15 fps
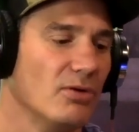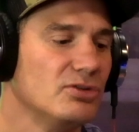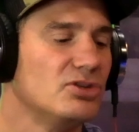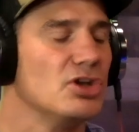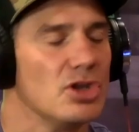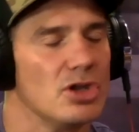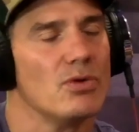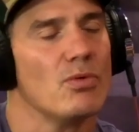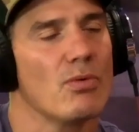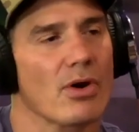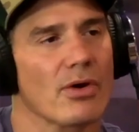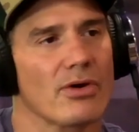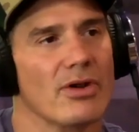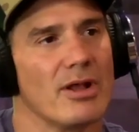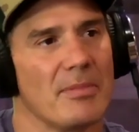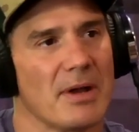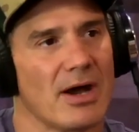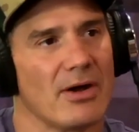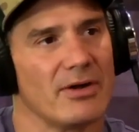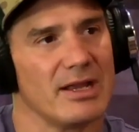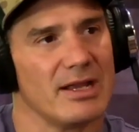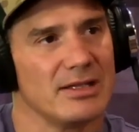Do you worry
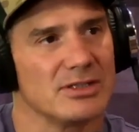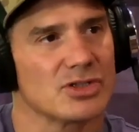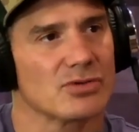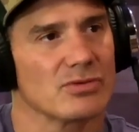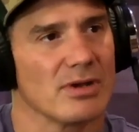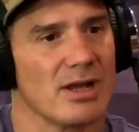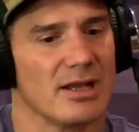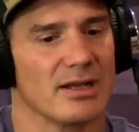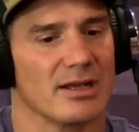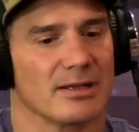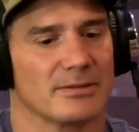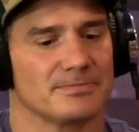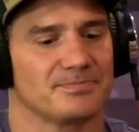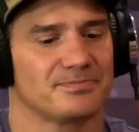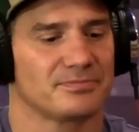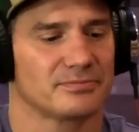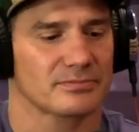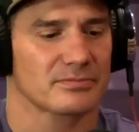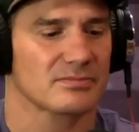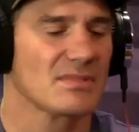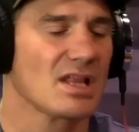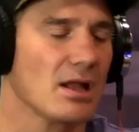about integrating
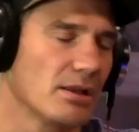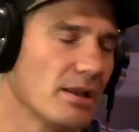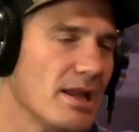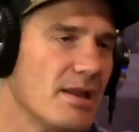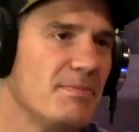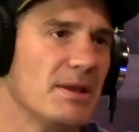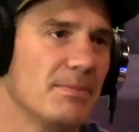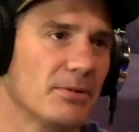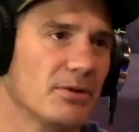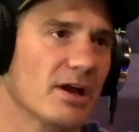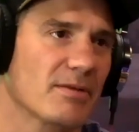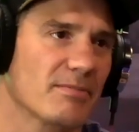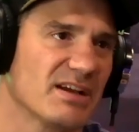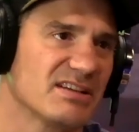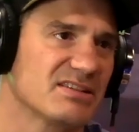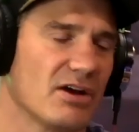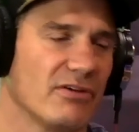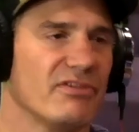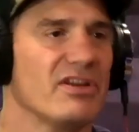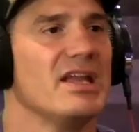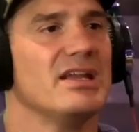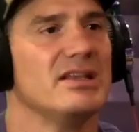lay people like
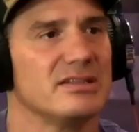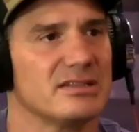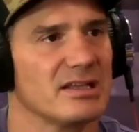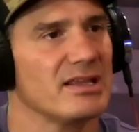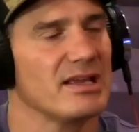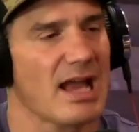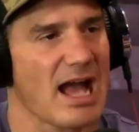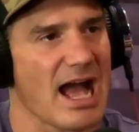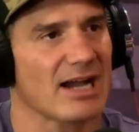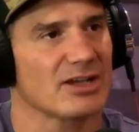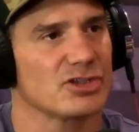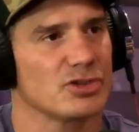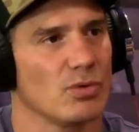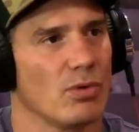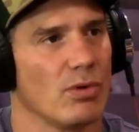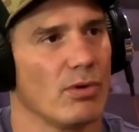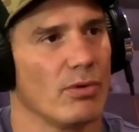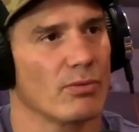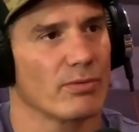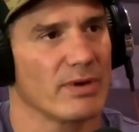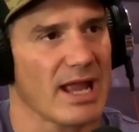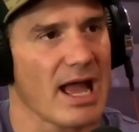myself into the
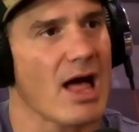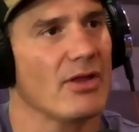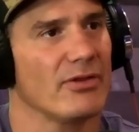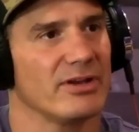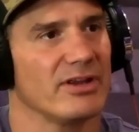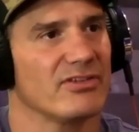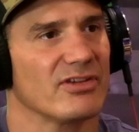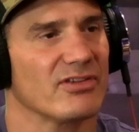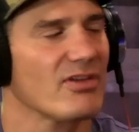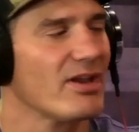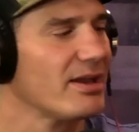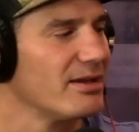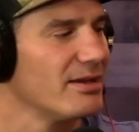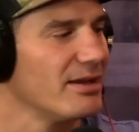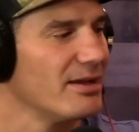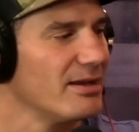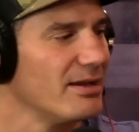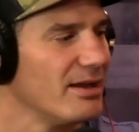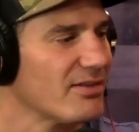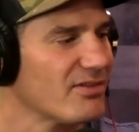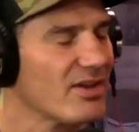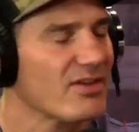actual realities? It's like
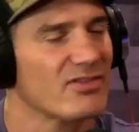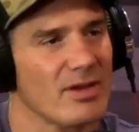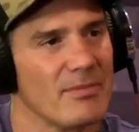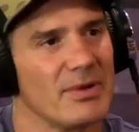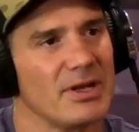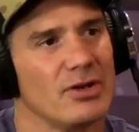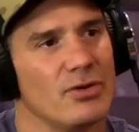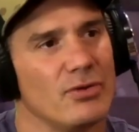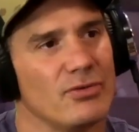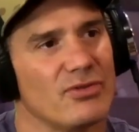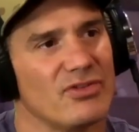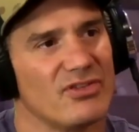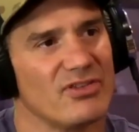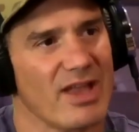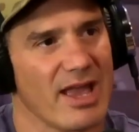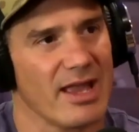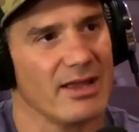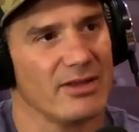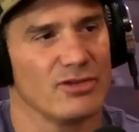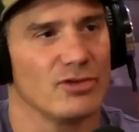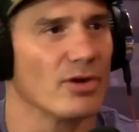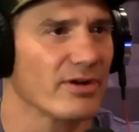somebody
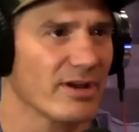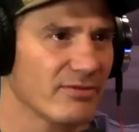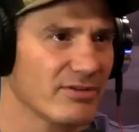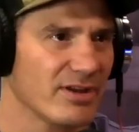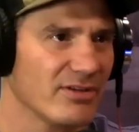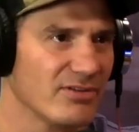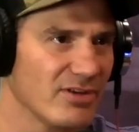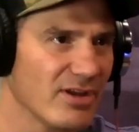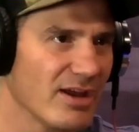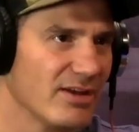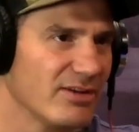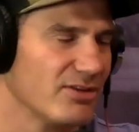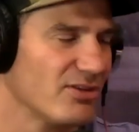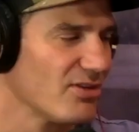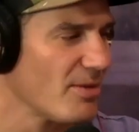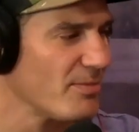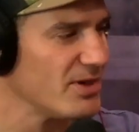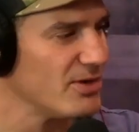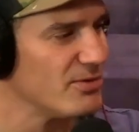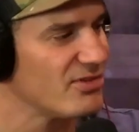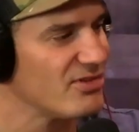you don't have kids yet. Somebody who